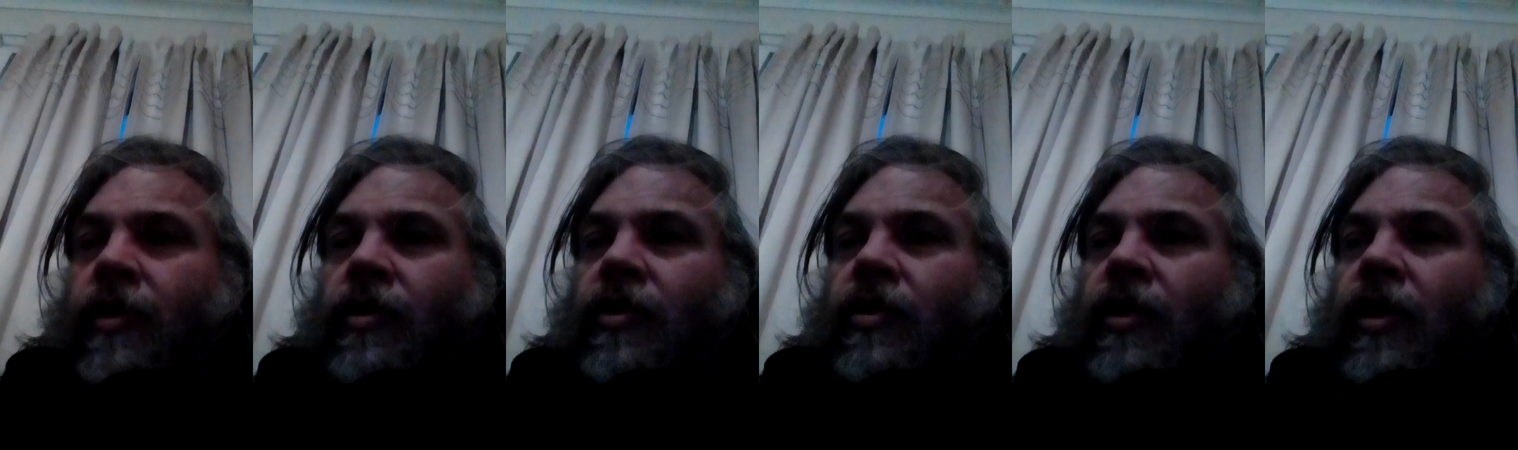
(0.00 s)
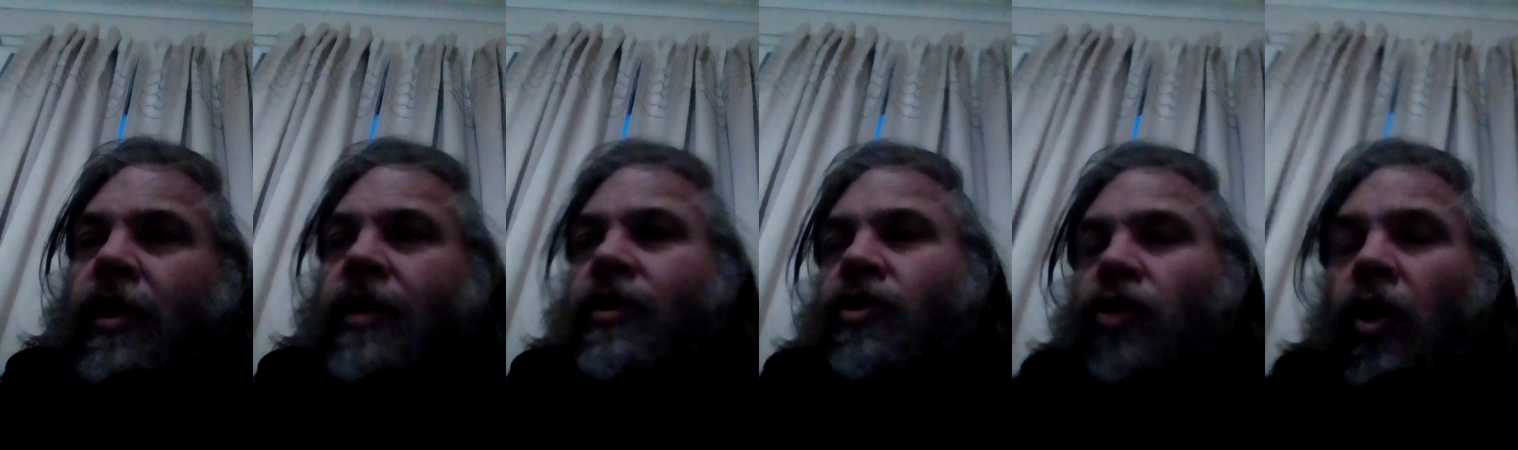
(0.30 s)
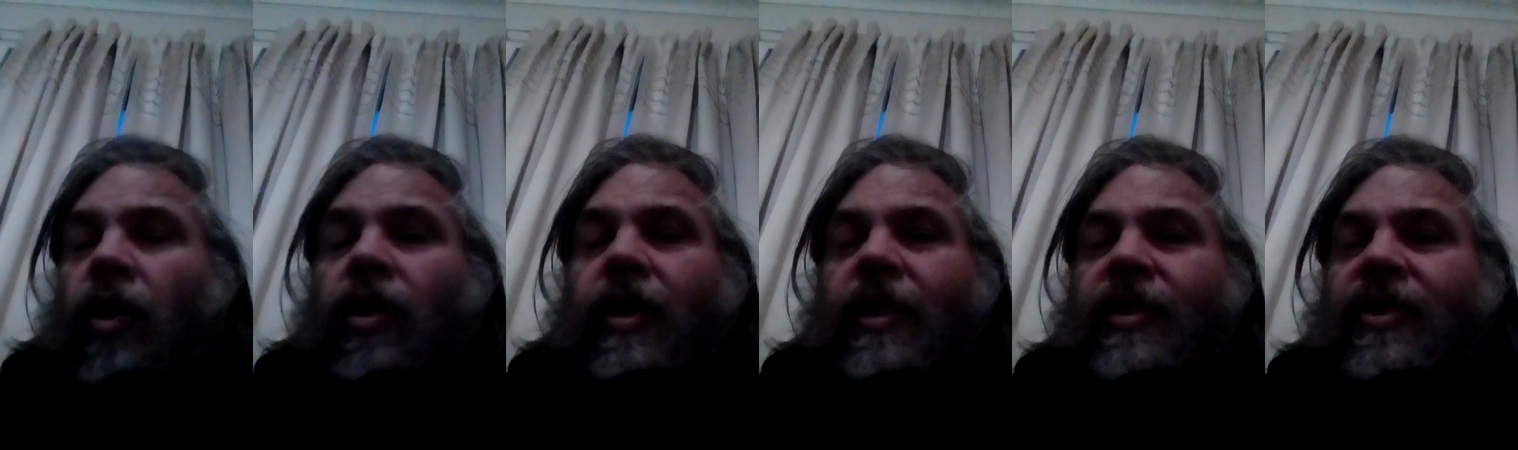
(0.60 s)
it's
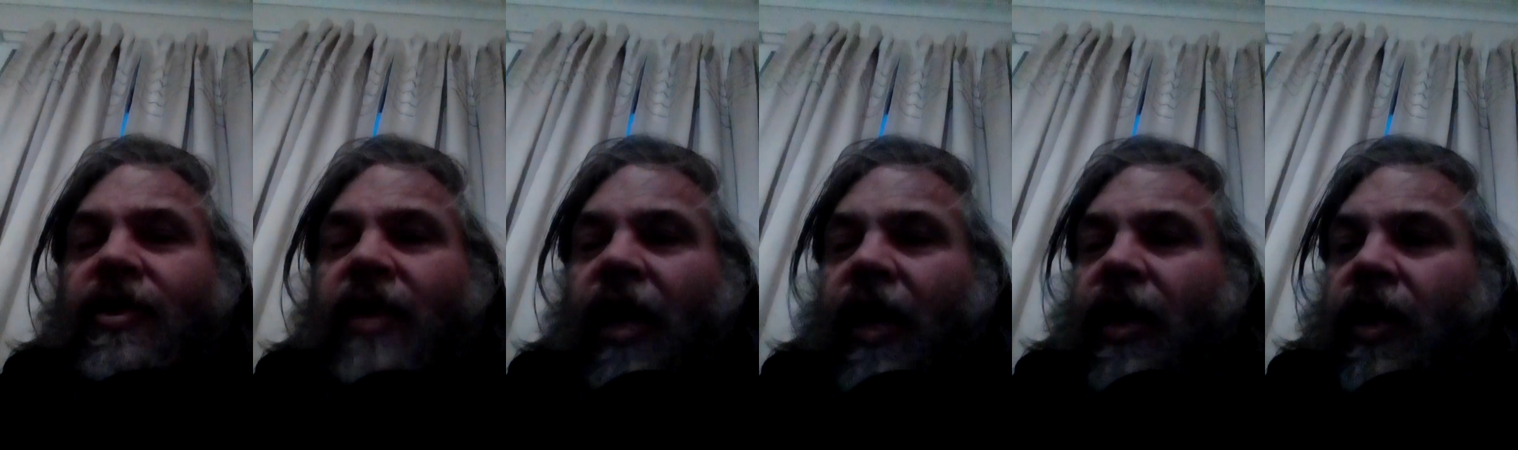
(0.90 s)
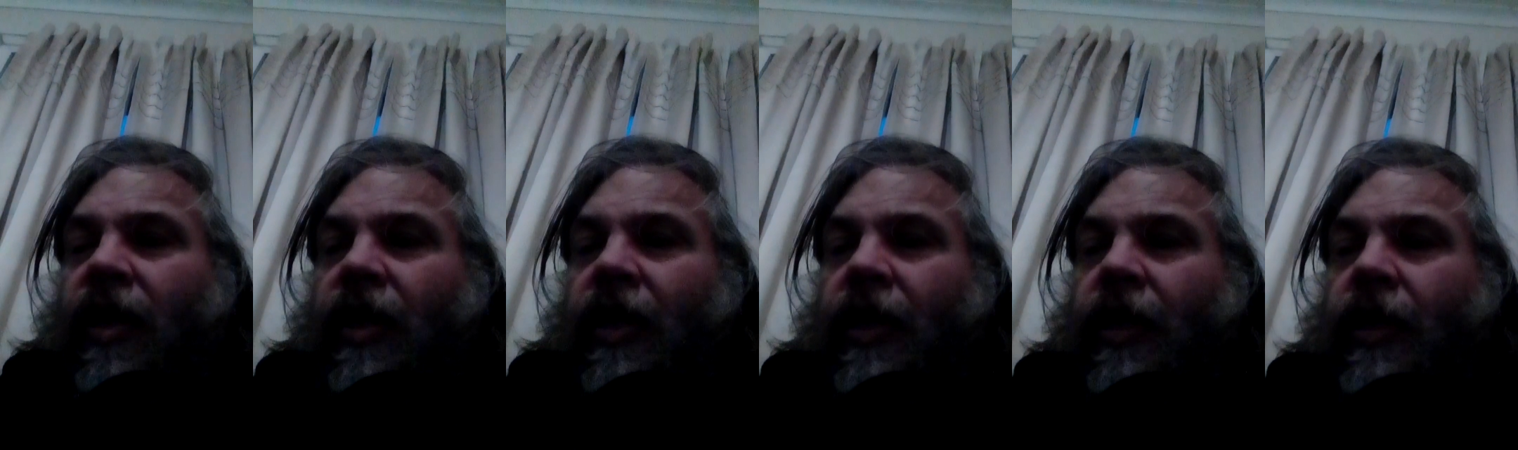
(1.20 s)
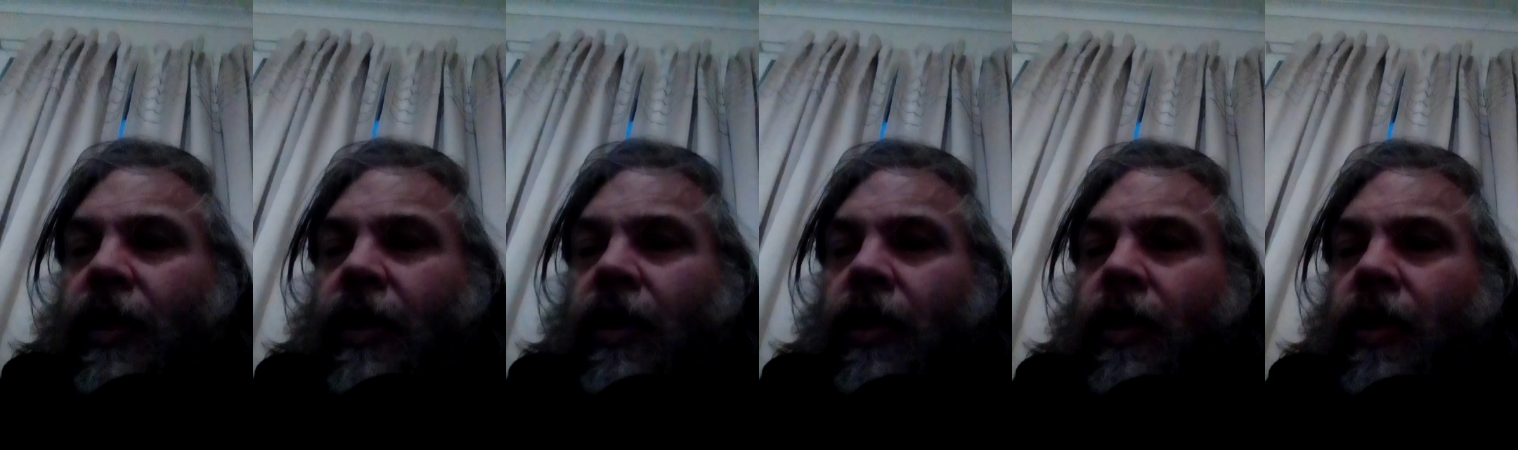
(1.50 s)
not
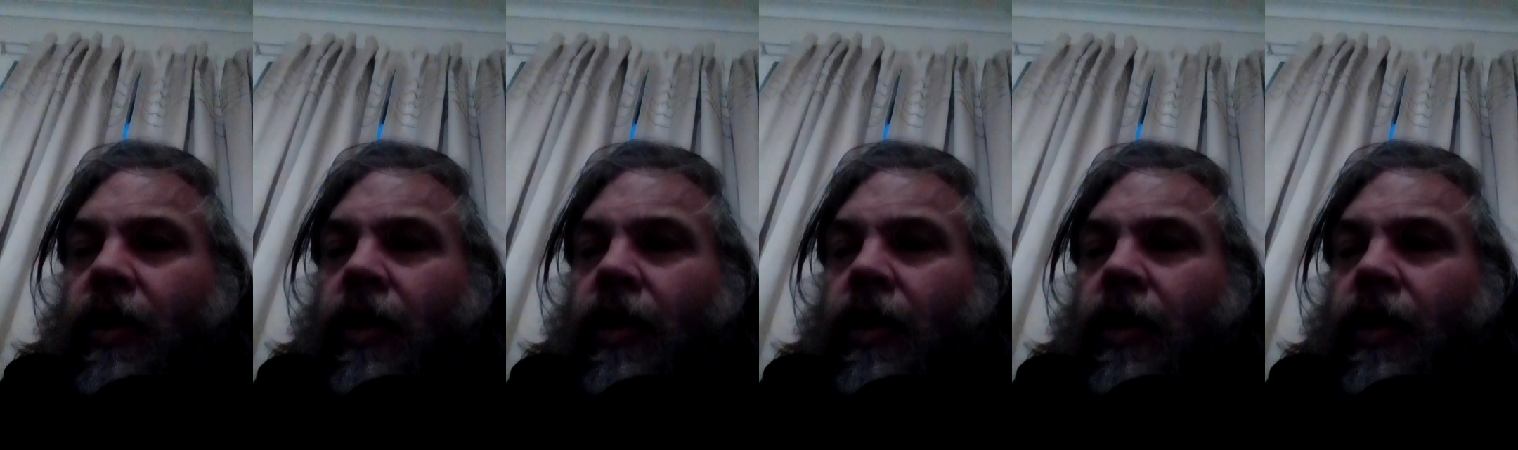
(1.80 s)
exactly